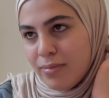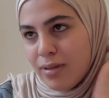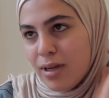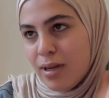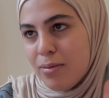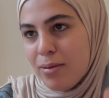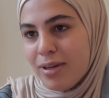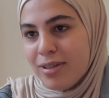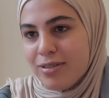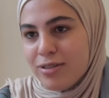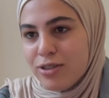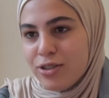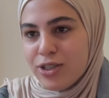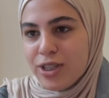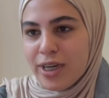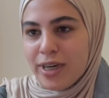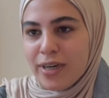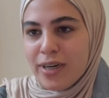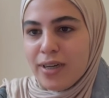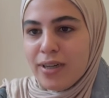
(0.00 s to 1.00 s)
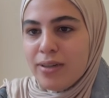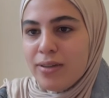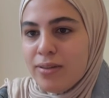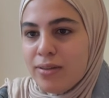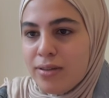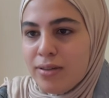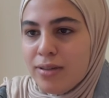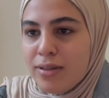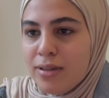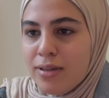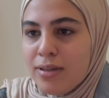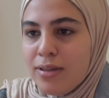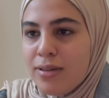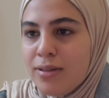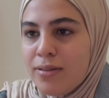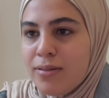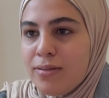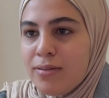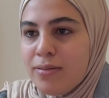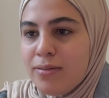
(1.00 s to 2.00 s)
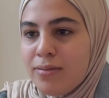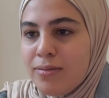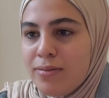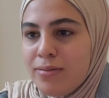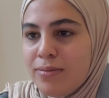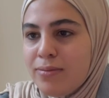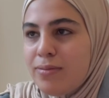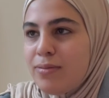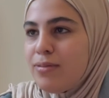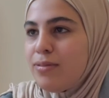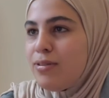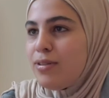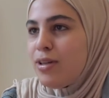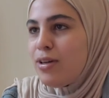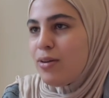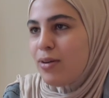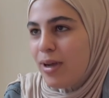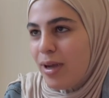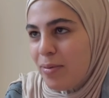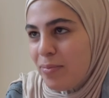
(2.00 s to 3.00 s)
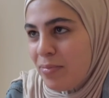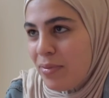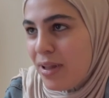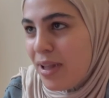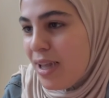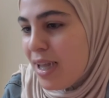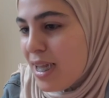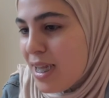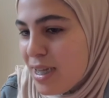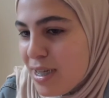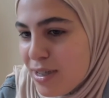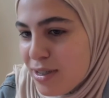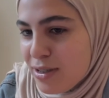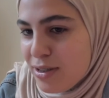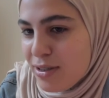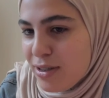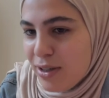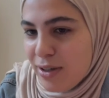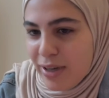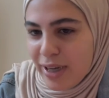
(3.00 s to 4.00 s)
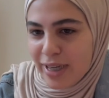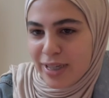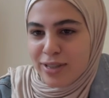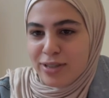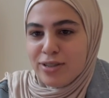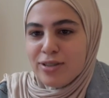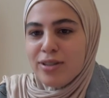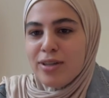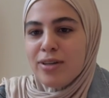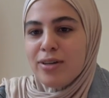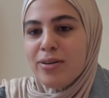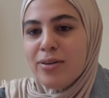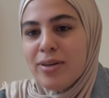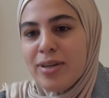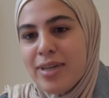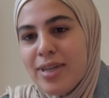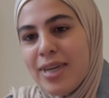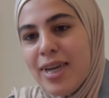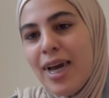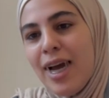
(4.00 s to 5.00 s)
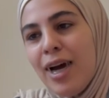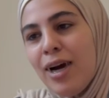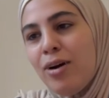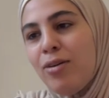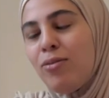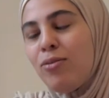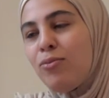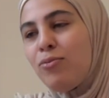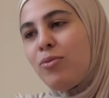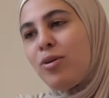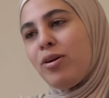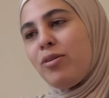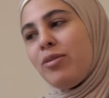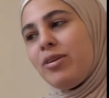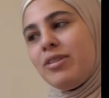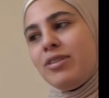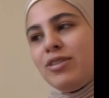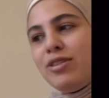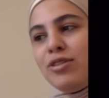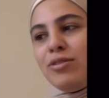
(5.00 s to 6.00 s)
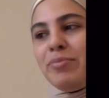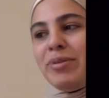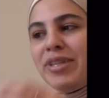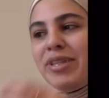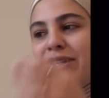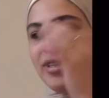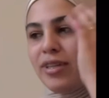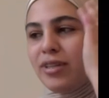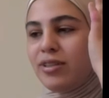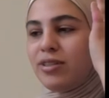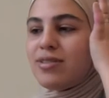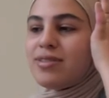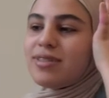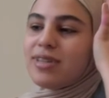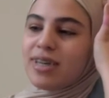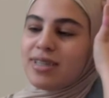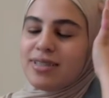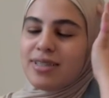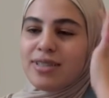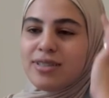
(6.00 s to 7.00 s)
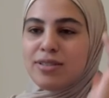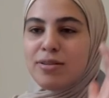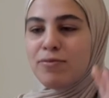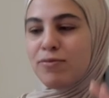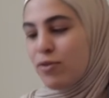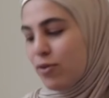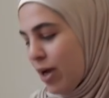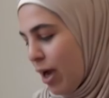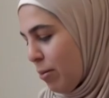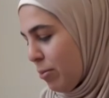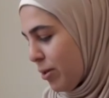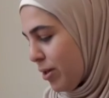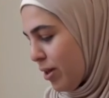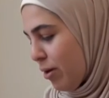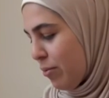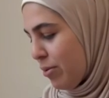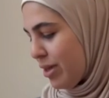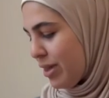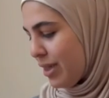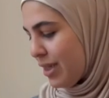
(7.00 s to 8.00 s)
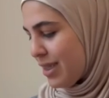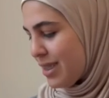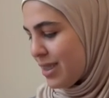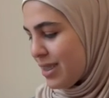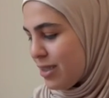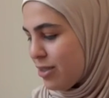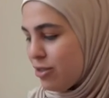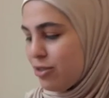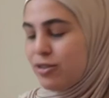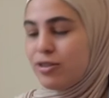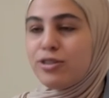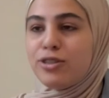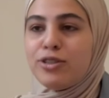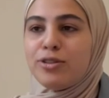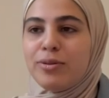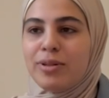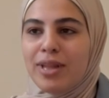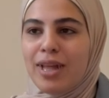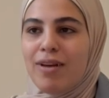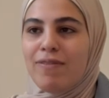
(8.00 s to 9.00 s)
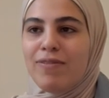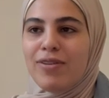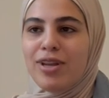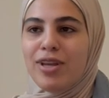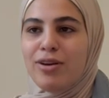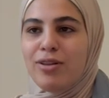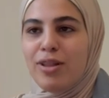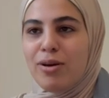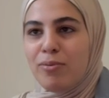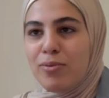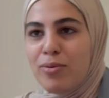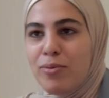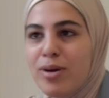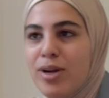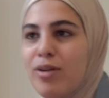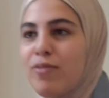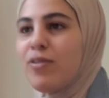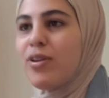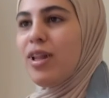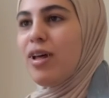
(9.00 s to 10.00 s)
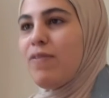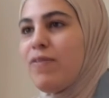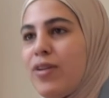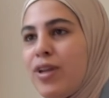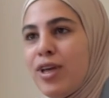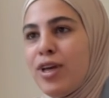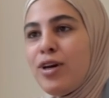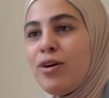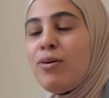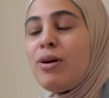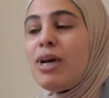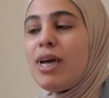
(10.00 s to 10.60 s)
Am I still sharing? No, okay. Okay, so now we're going to be discussing some vocabulary that we listened to in that video, that we went over in that video,